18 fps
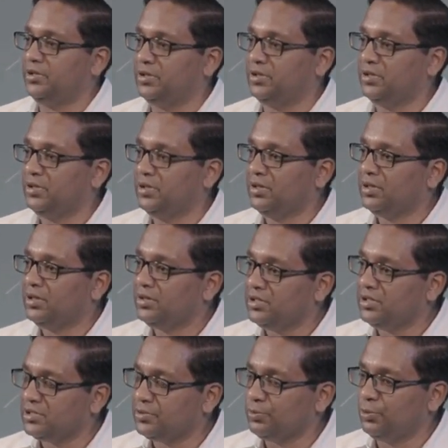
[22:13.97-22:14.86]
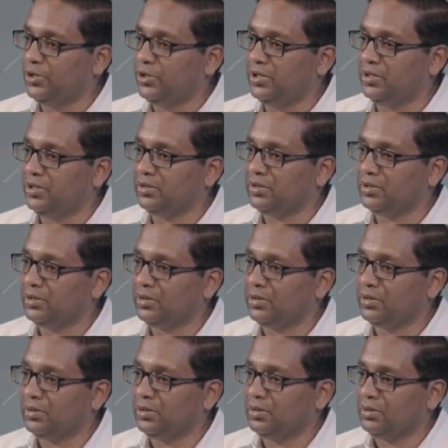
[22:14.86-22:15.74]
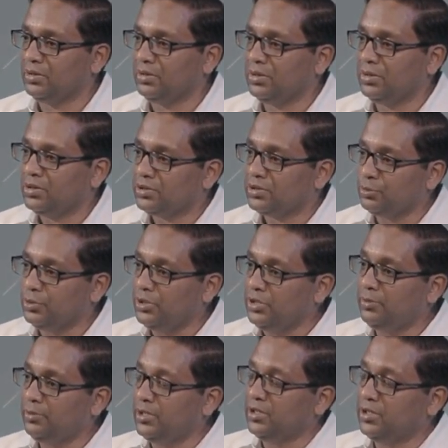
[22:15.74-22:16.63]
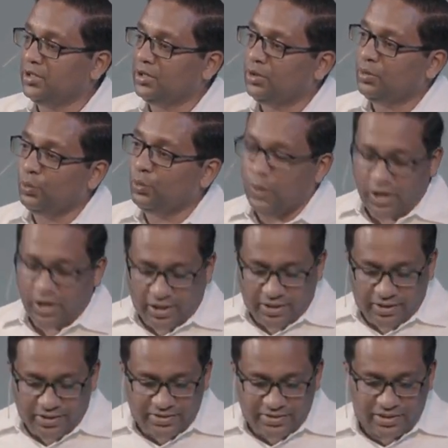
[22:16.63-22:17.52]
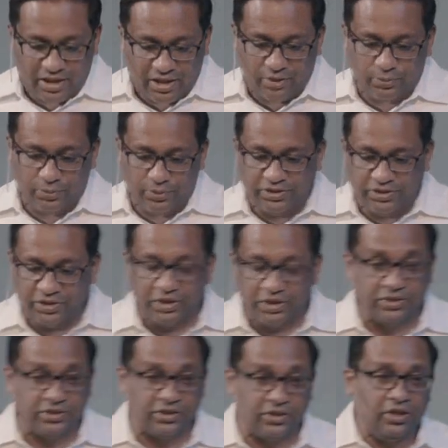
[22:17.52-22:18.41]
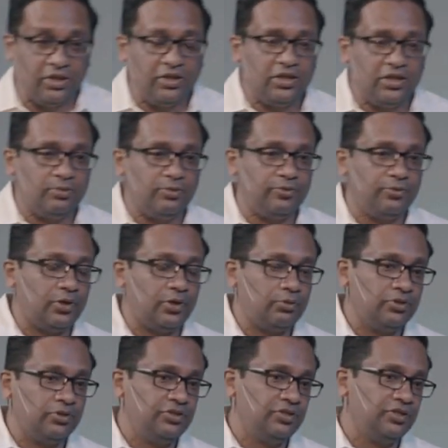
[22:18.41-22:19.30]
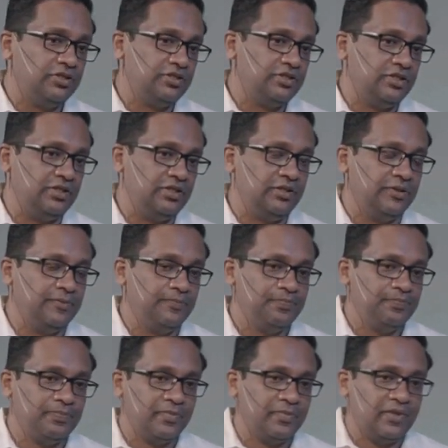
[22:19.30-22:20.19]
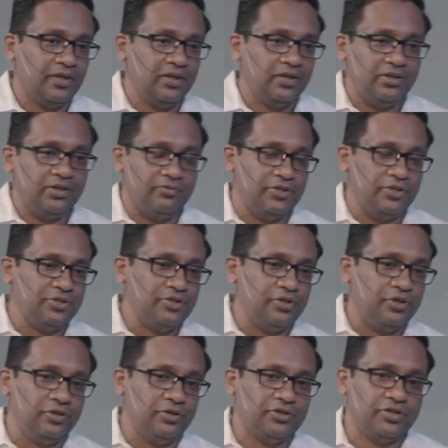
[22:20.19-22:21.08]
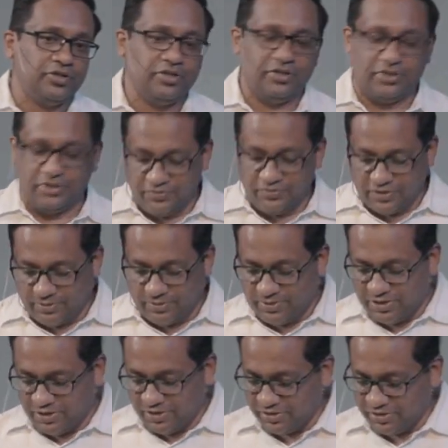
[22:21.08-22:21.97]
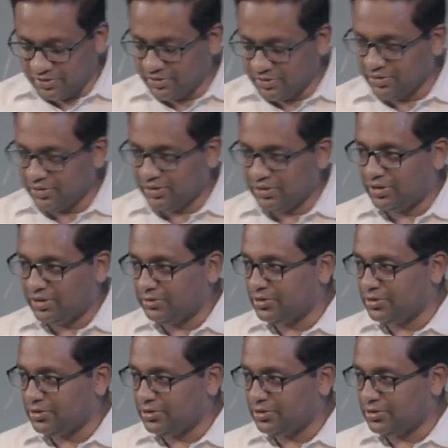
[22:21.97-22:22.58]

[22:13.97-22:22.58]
So we need to be wise in how we judge. And number four, I want you to see the result of temptation. I was getting way off on a sidetrack there.